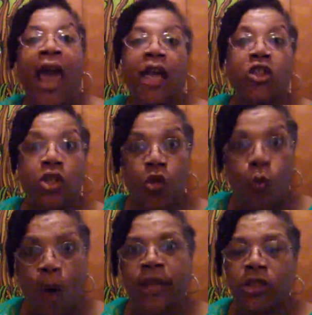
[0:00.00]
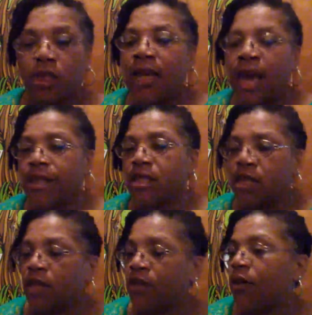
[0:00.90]
actually watch the
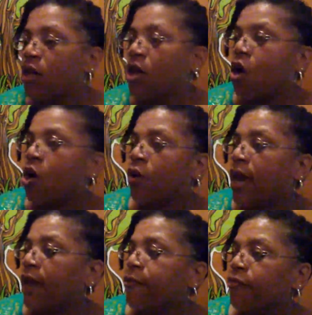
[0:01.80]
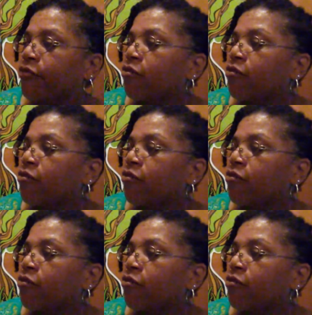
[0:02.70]
content okay